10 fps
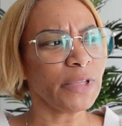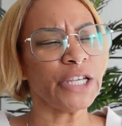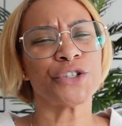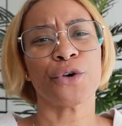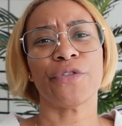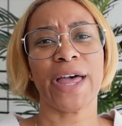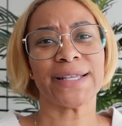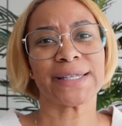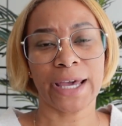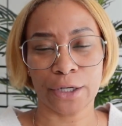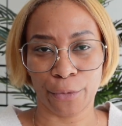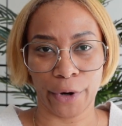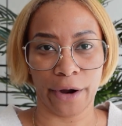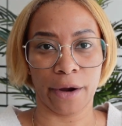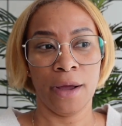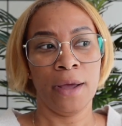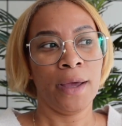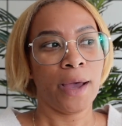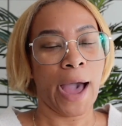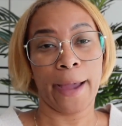So that's kind of where
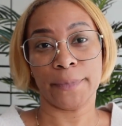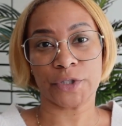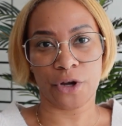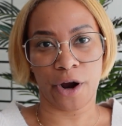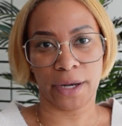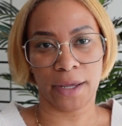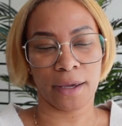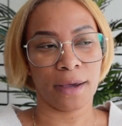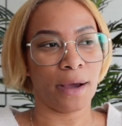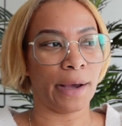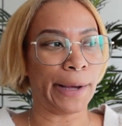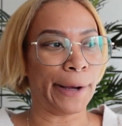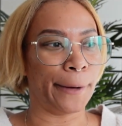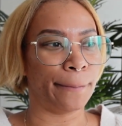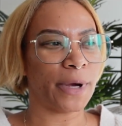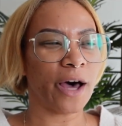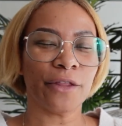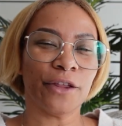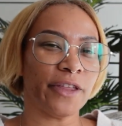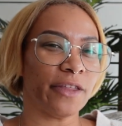I'm starting.
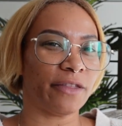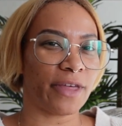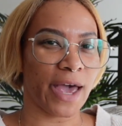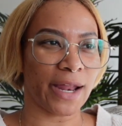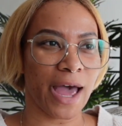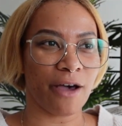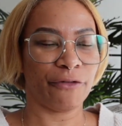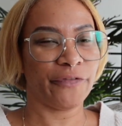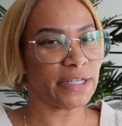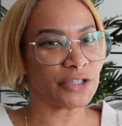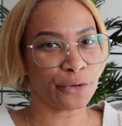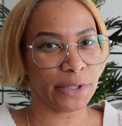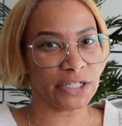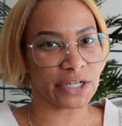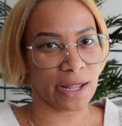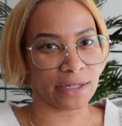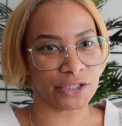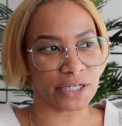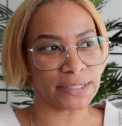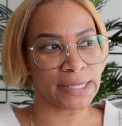Other than that, I haven't faced too many
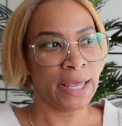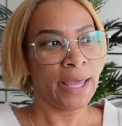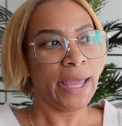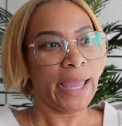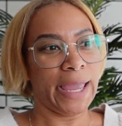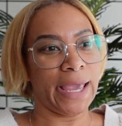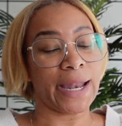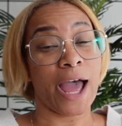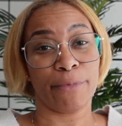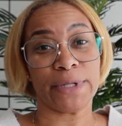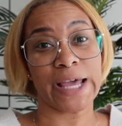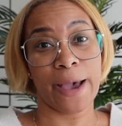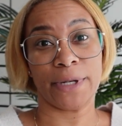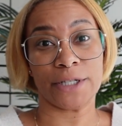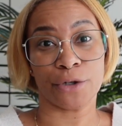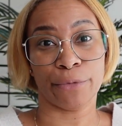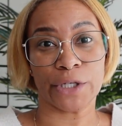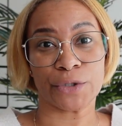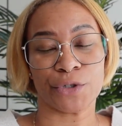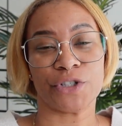challenges and I've been tapping into
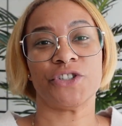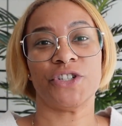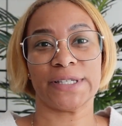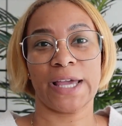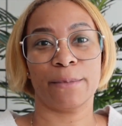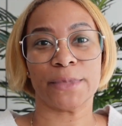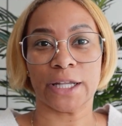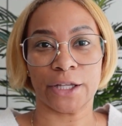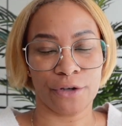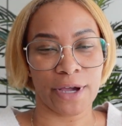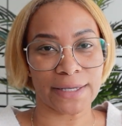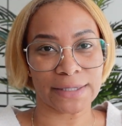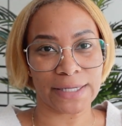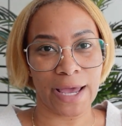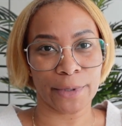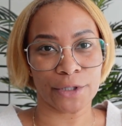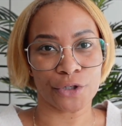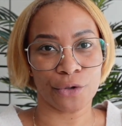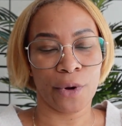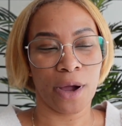resources just like I'm telling you guys to tap
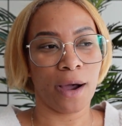into.